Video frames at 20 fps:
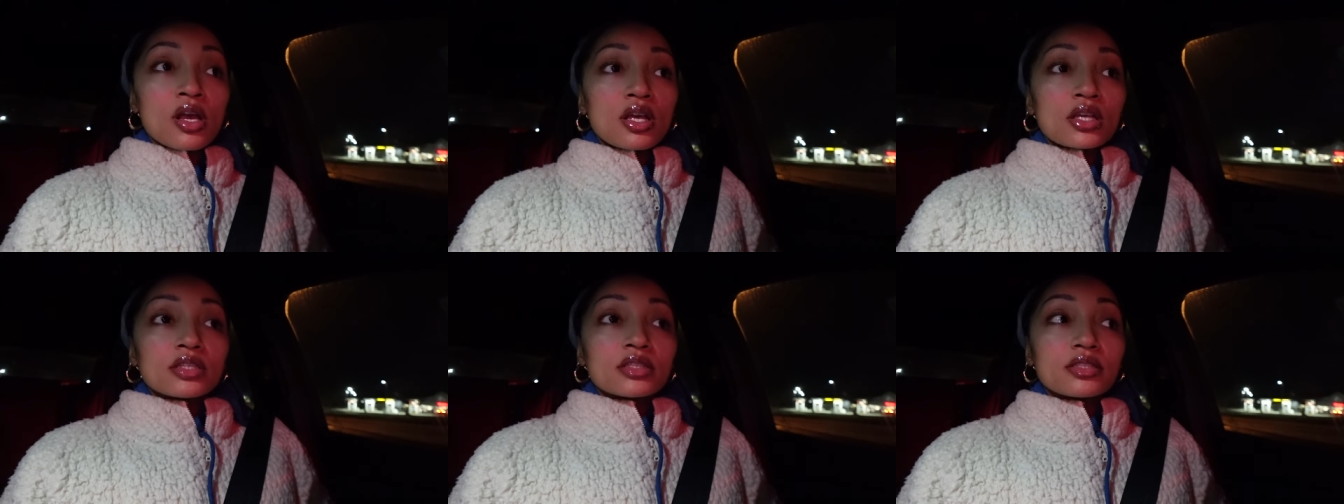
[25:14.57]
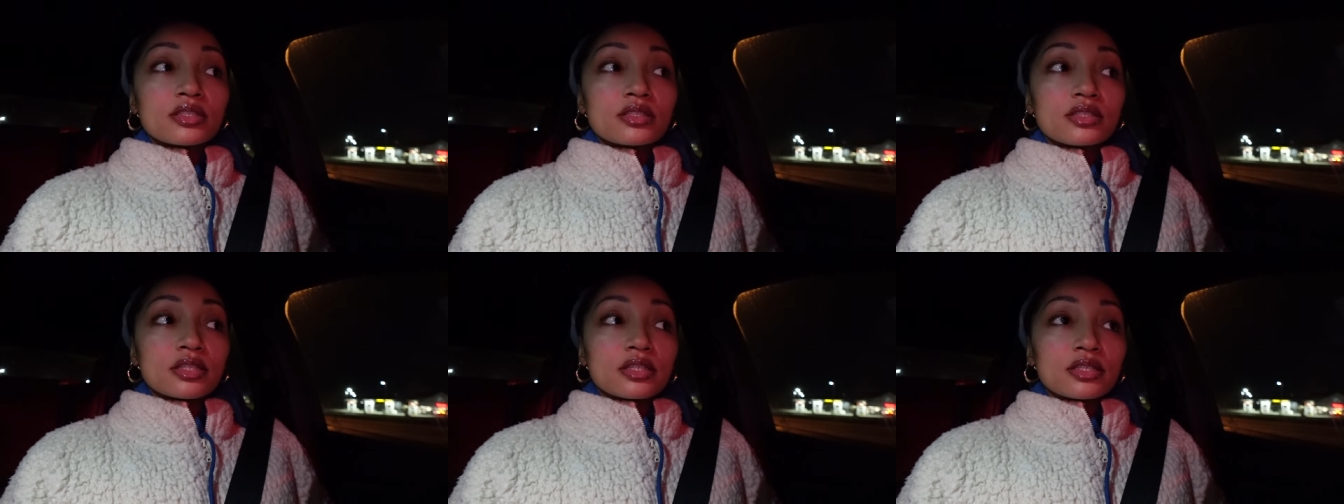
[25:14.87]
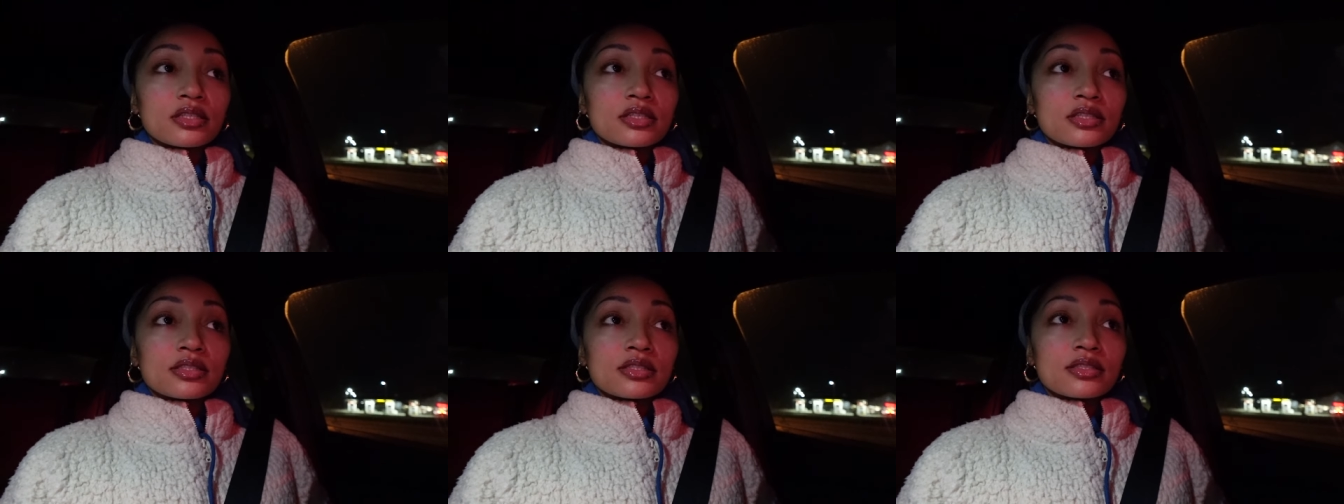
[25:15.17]

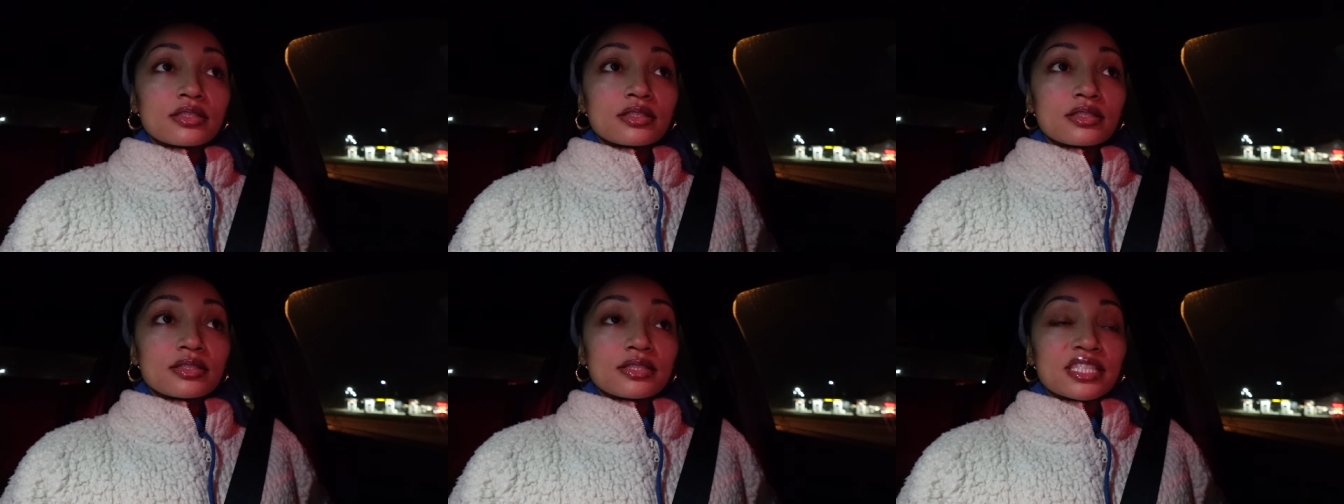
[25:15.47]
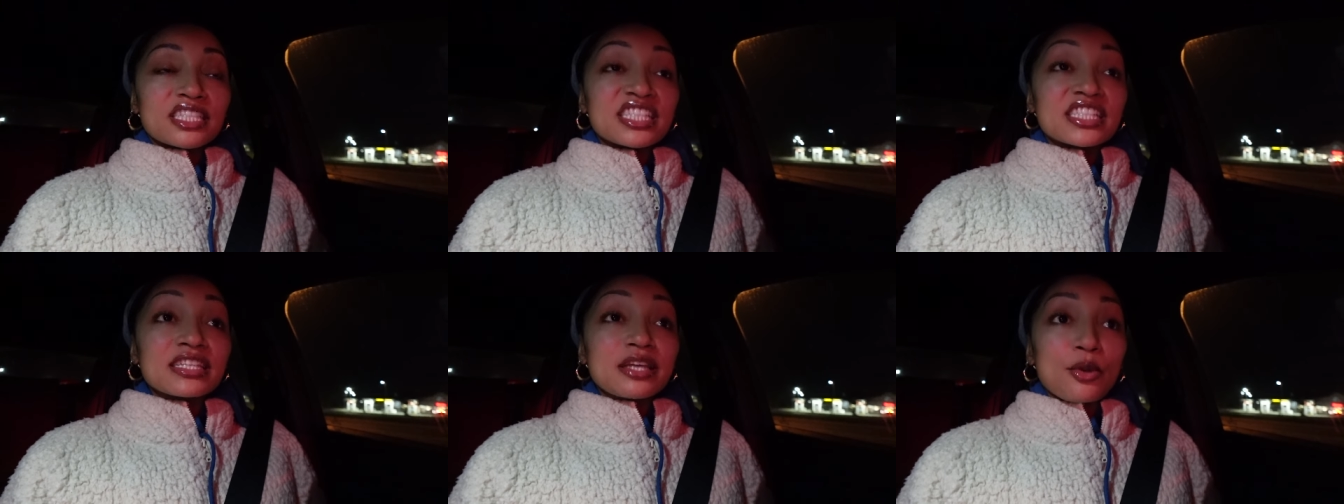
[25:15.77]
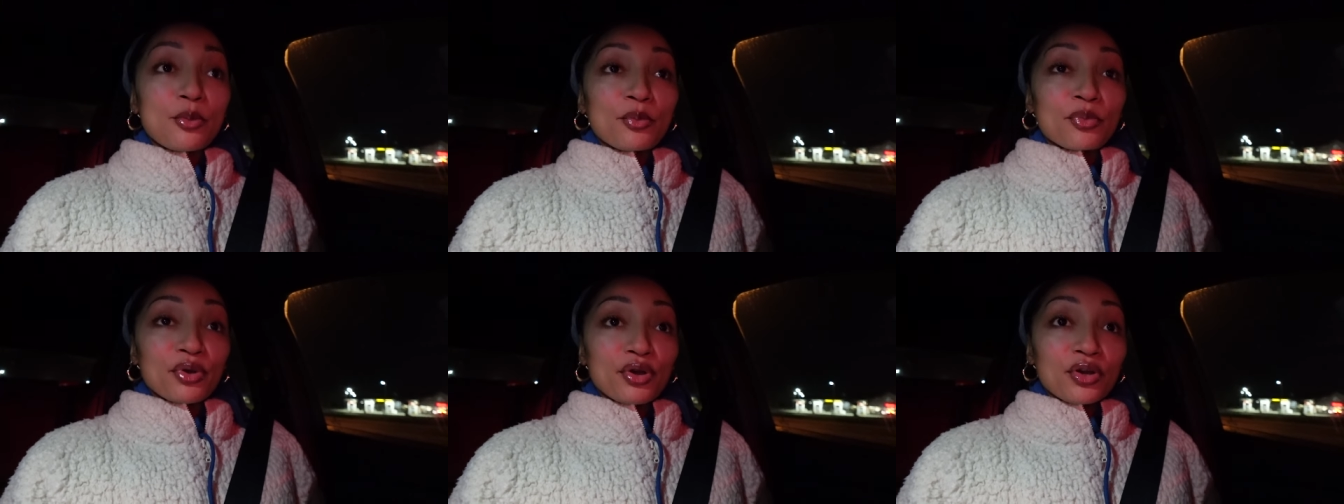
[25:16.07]
since
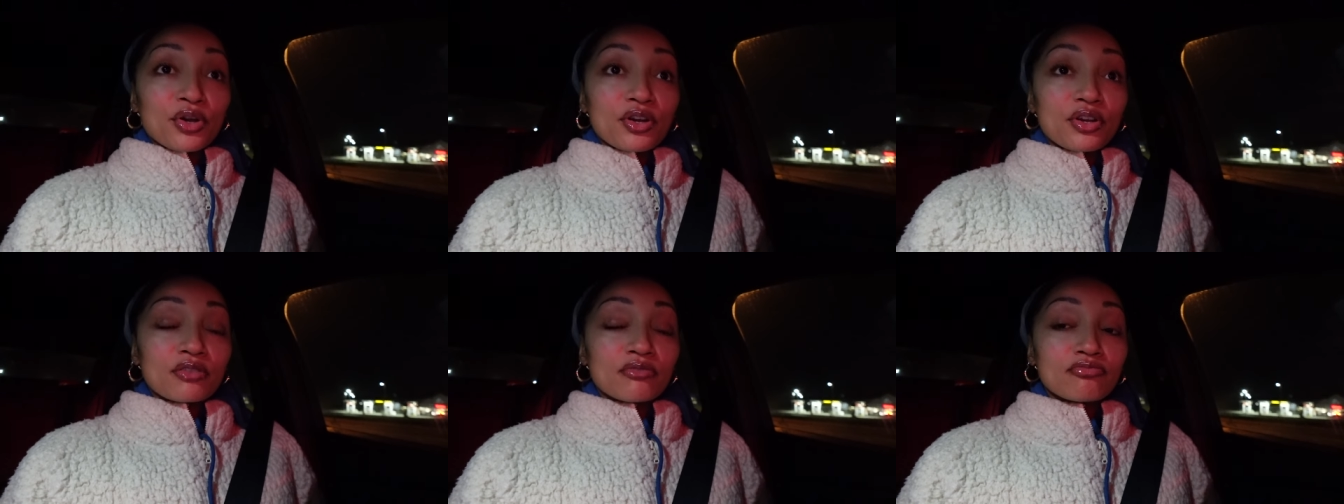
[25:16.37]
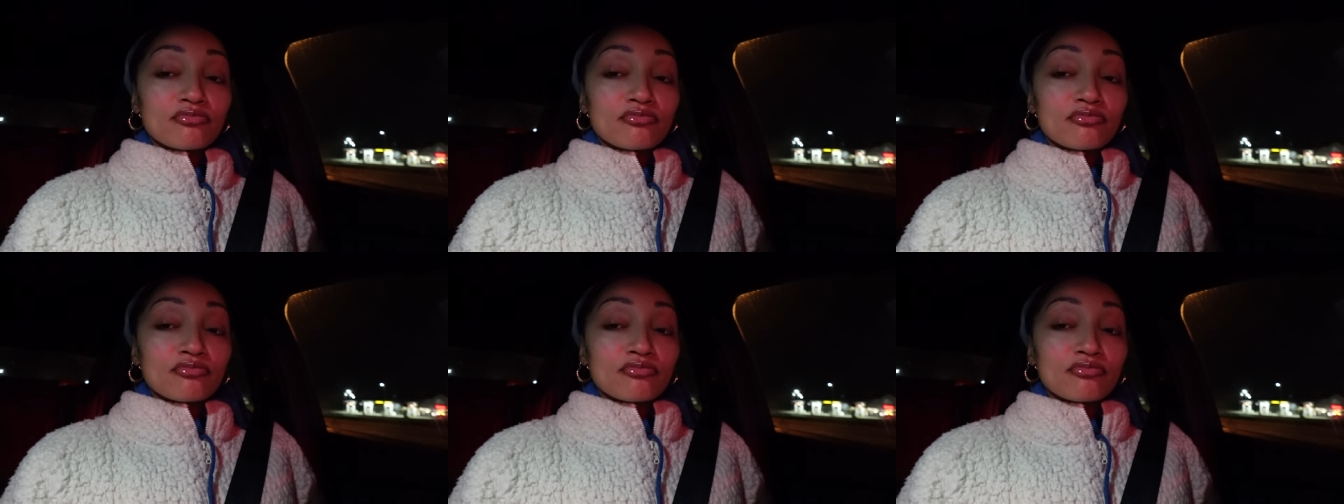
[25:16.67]
December.